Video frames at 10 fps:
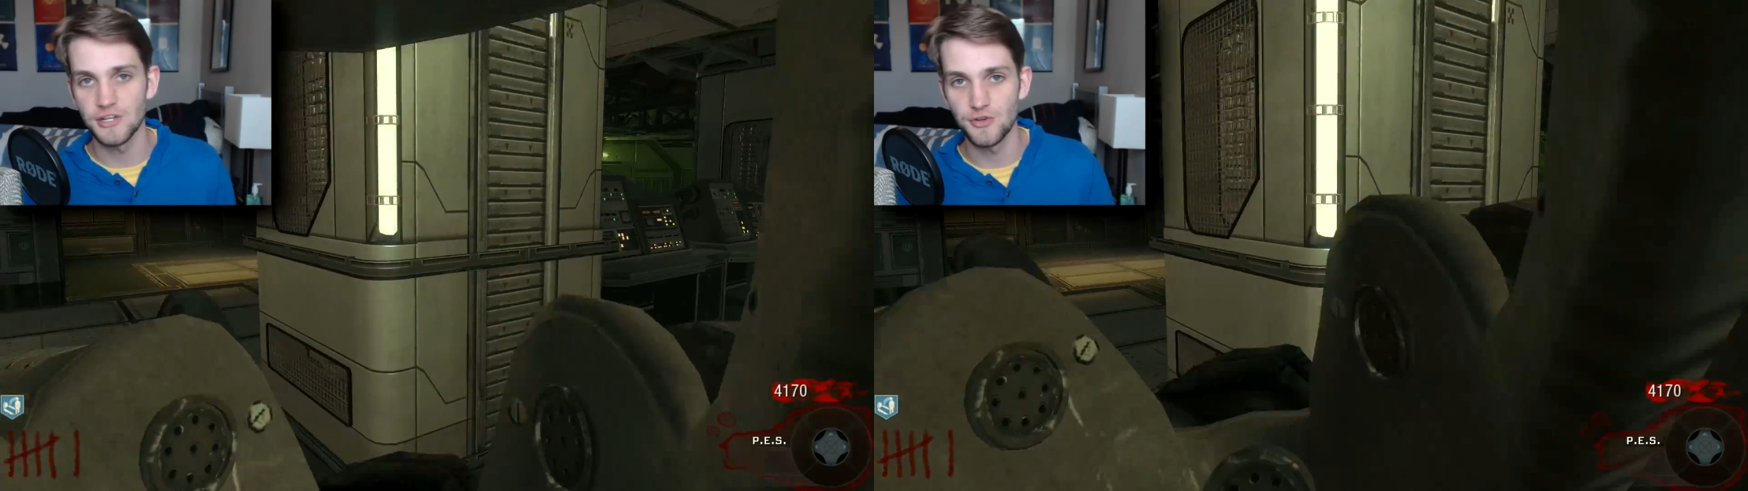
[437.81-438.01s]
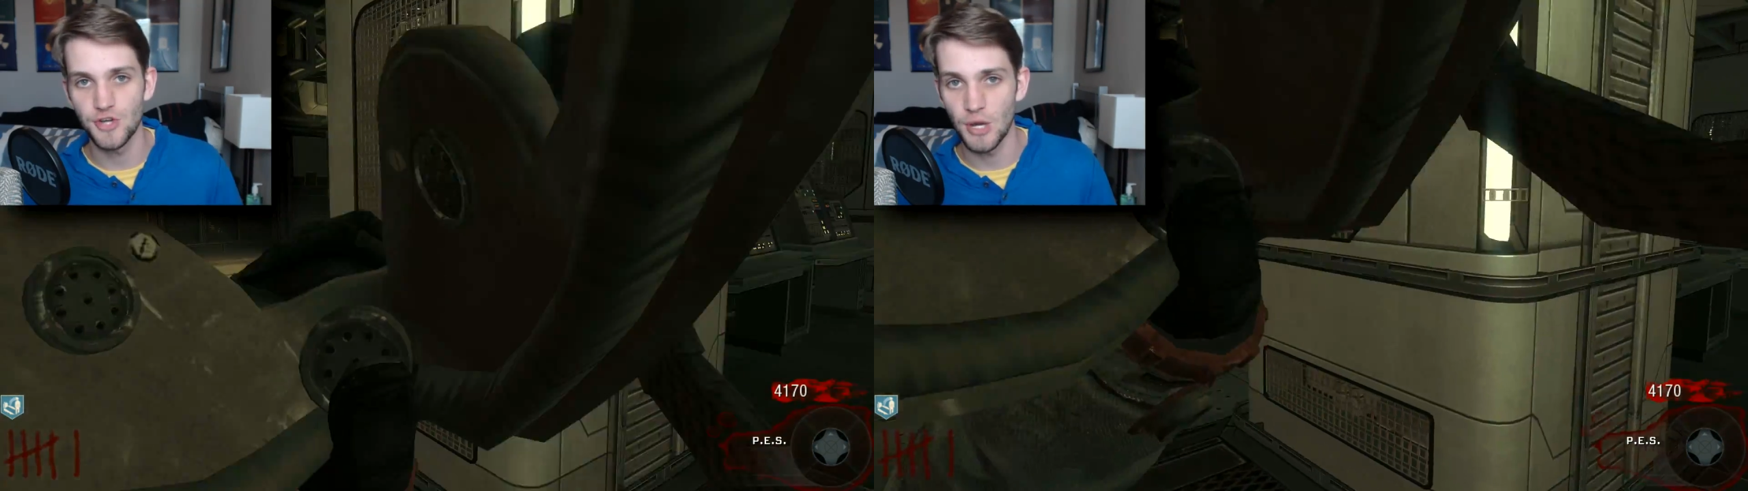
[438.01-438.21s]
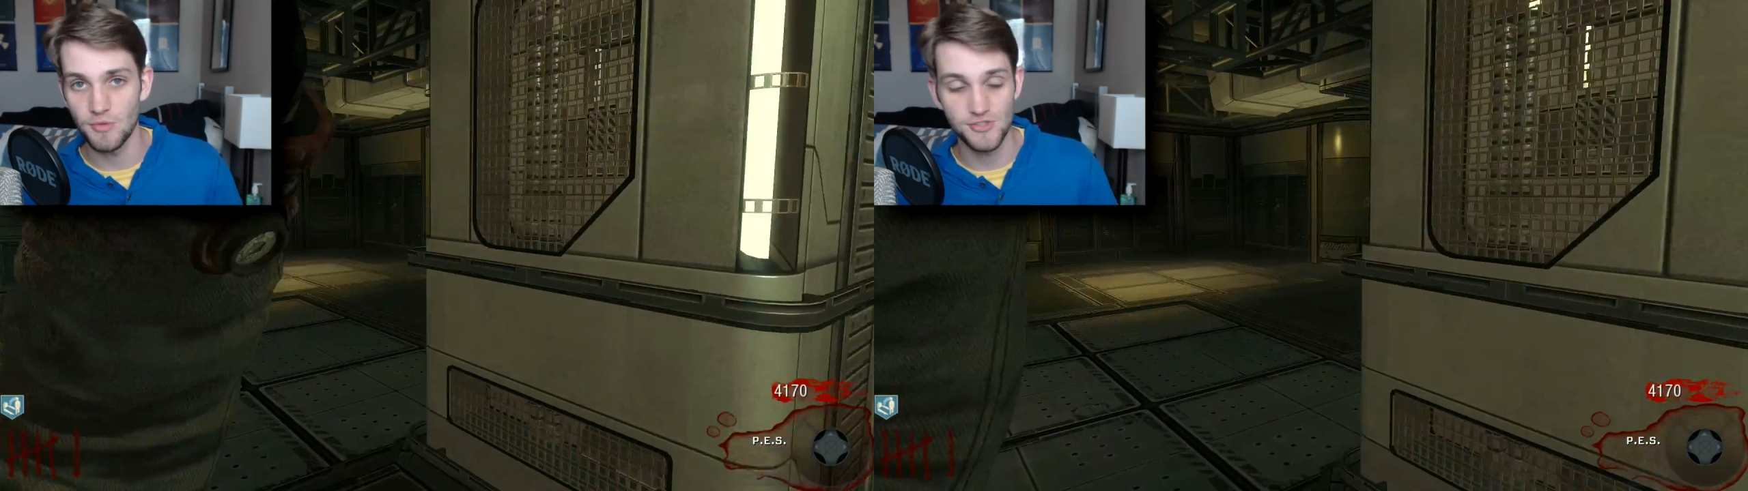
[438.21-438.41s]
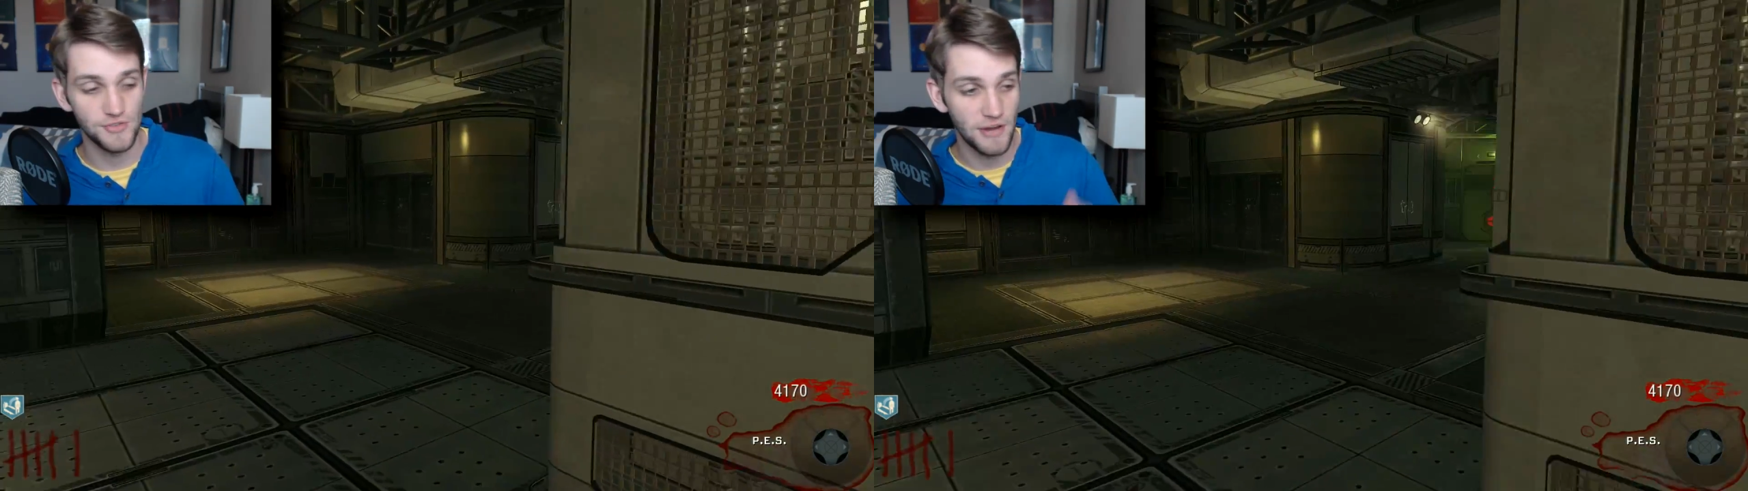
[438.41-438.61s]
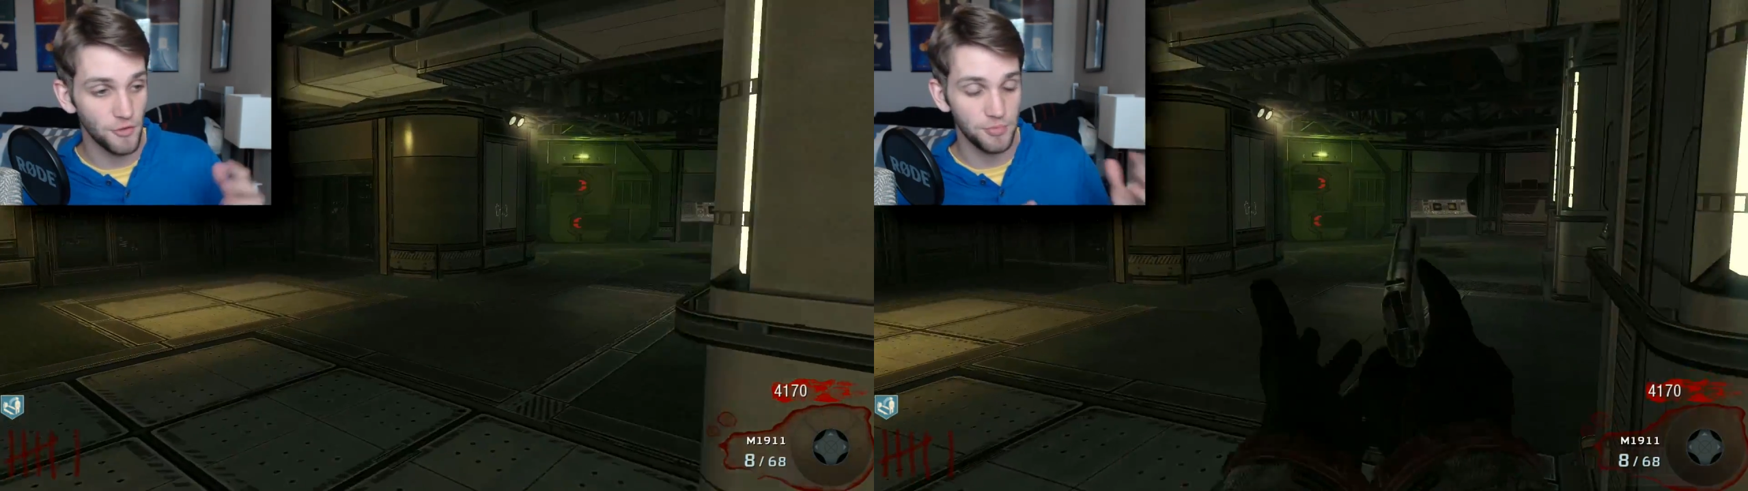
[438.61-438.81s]
newcomers who
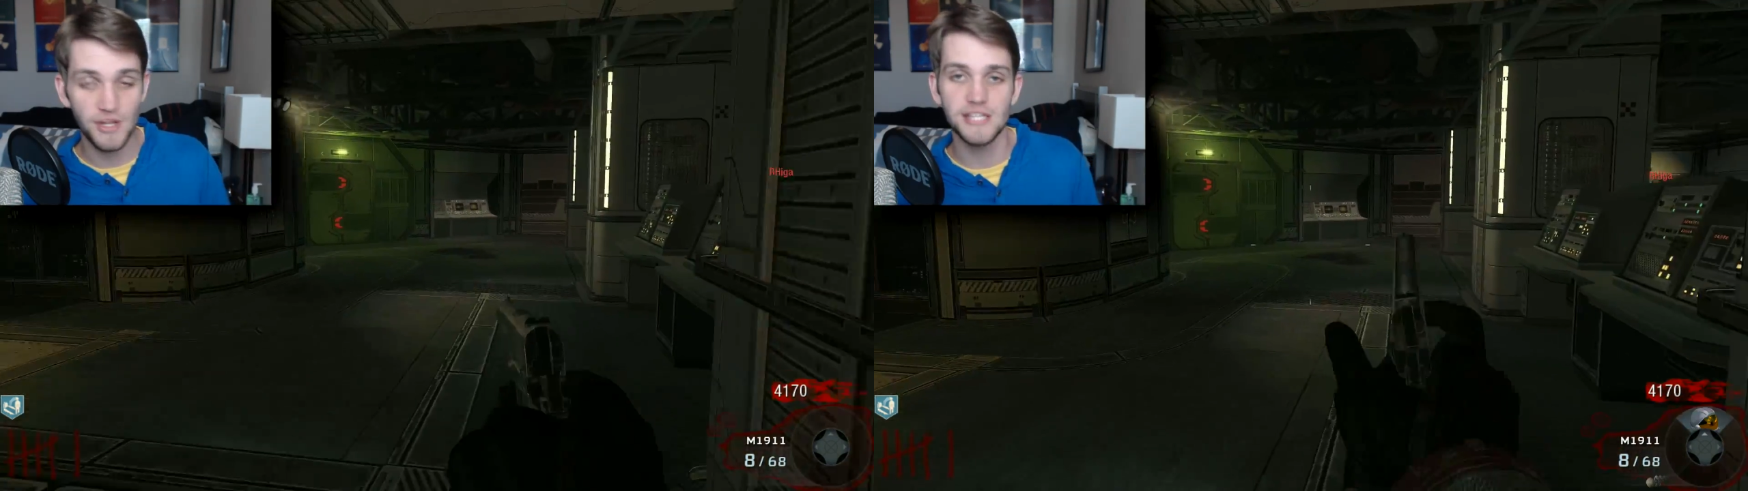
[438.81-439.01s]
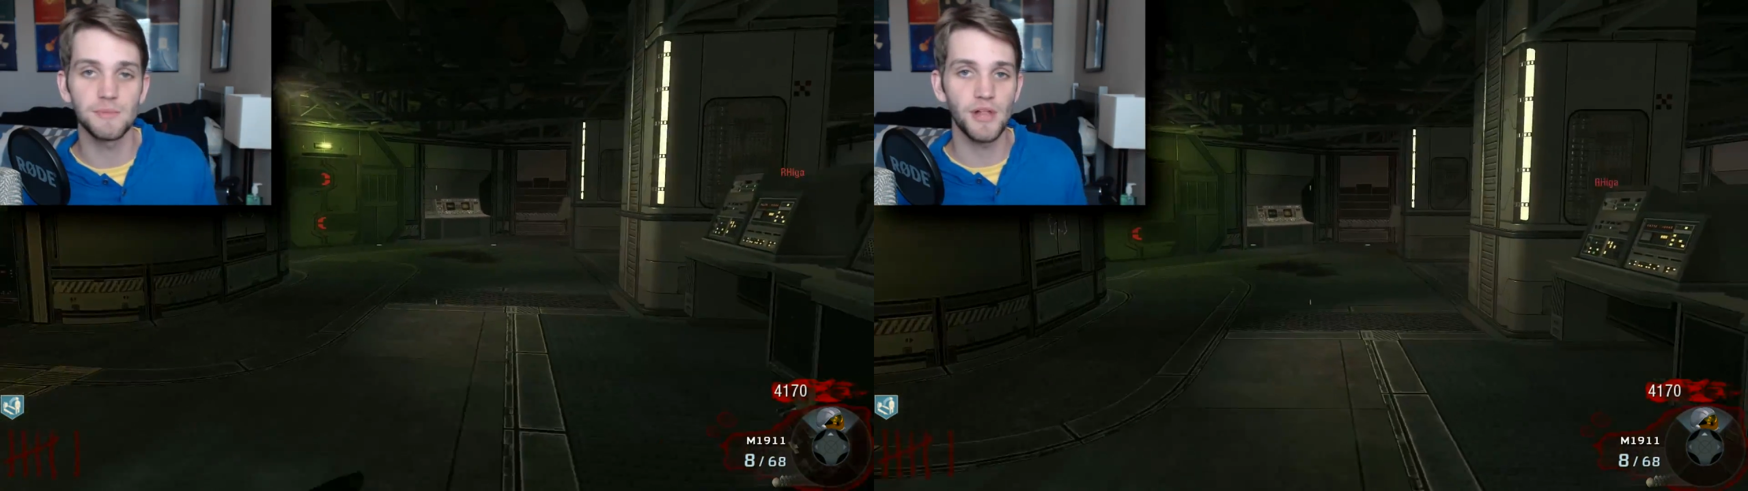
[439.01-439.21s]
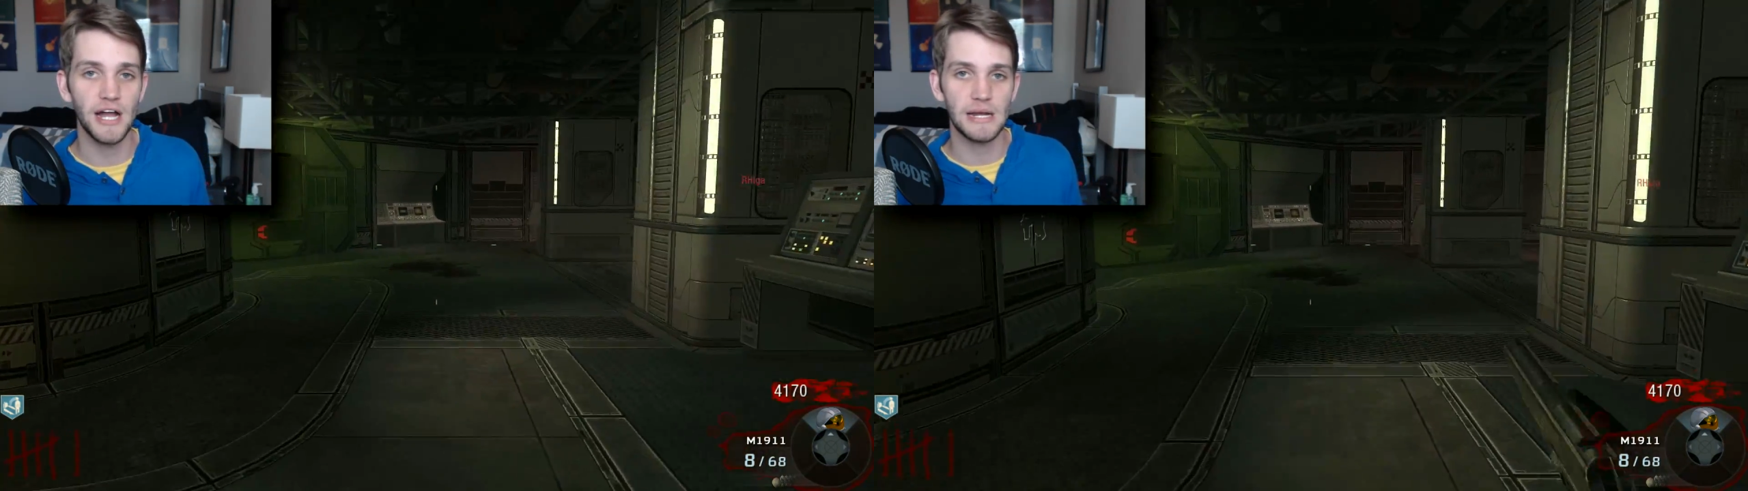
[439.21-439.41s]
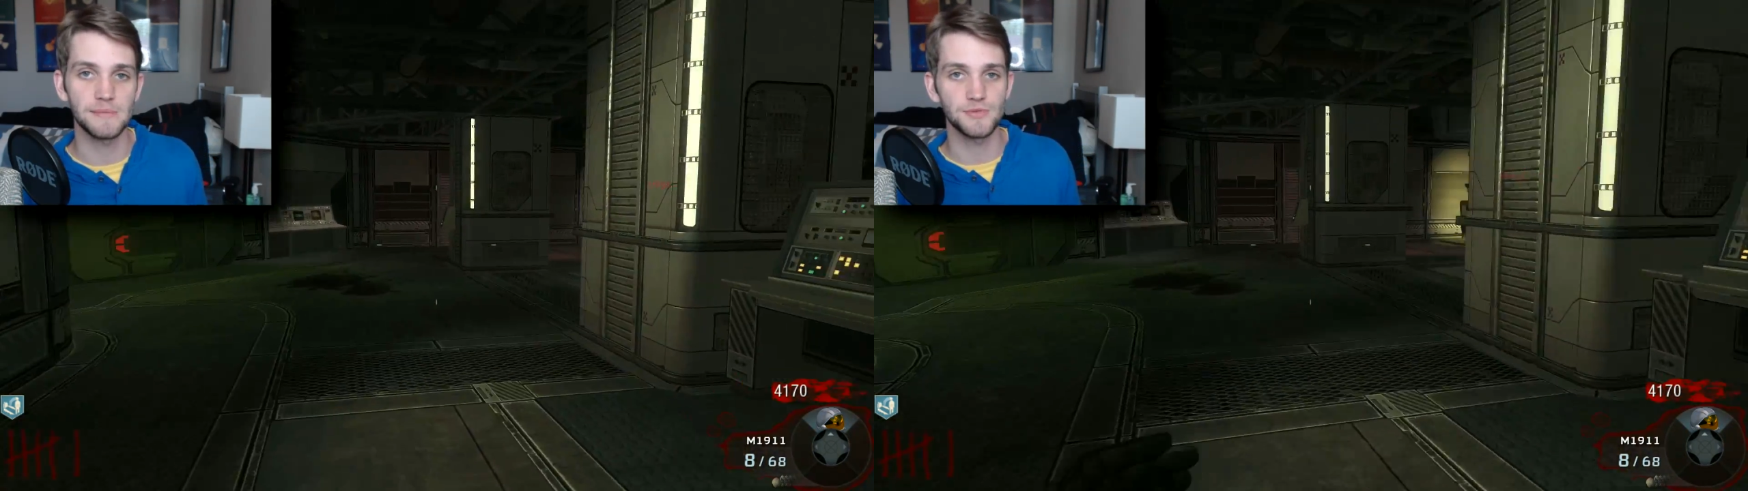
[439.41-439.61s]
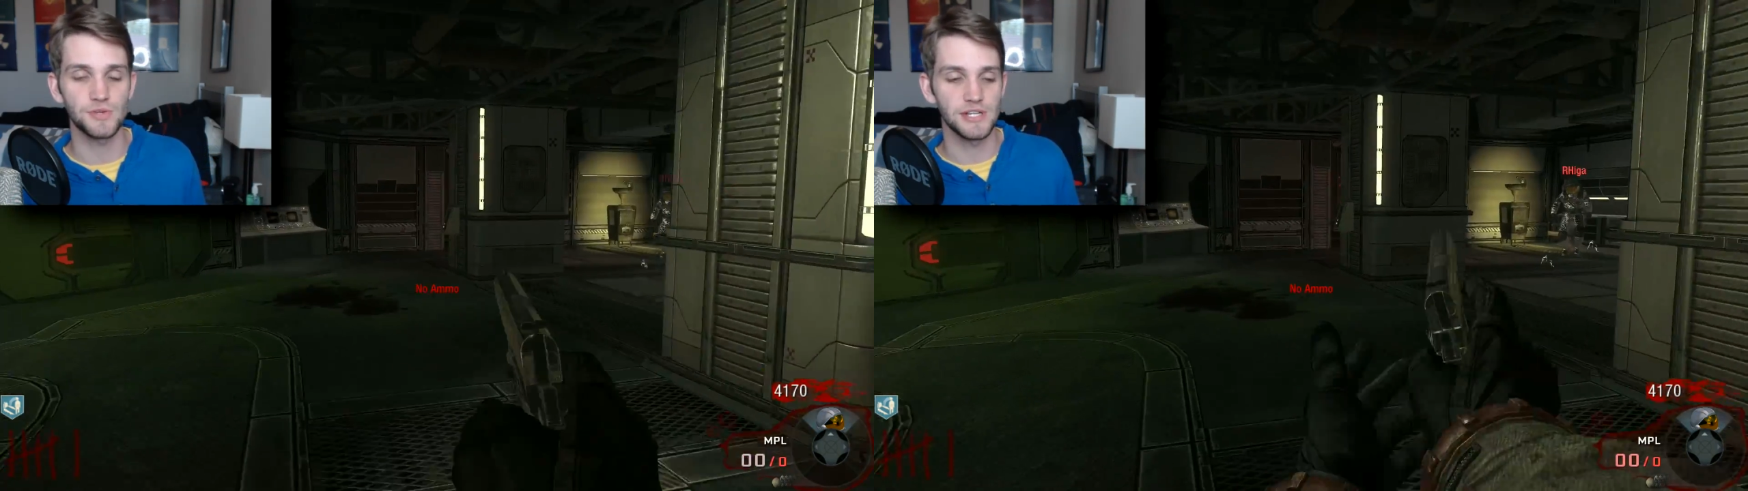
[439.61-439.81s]
never played the Black Ops 1